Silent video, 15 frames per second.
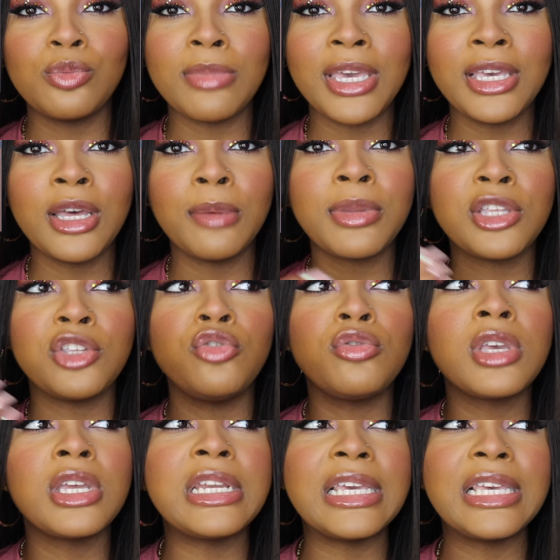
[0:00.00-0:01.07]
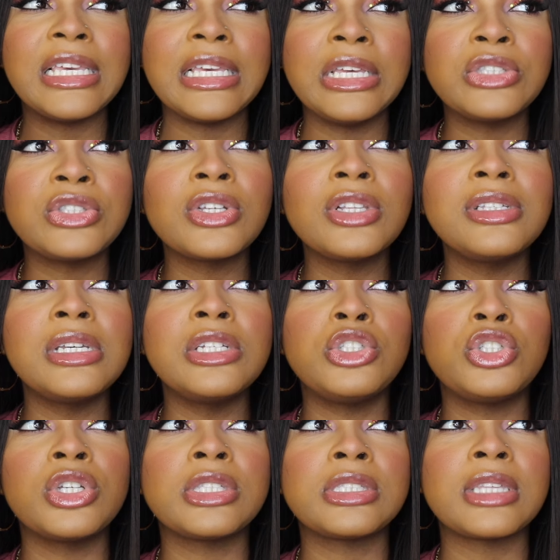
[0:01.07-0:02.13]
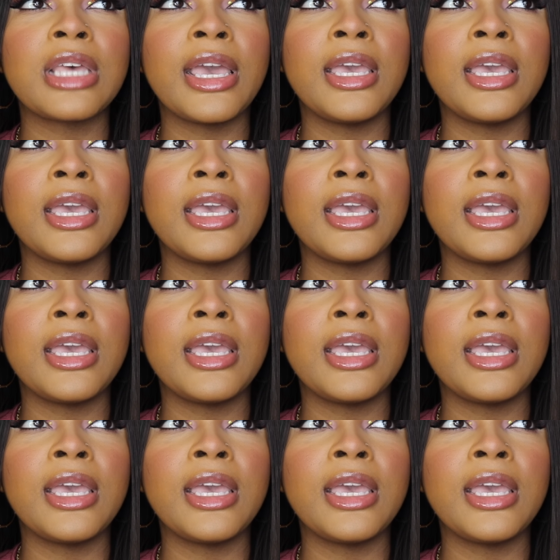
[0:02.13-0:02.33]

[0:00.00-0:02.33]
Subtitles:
makeup, you can easily just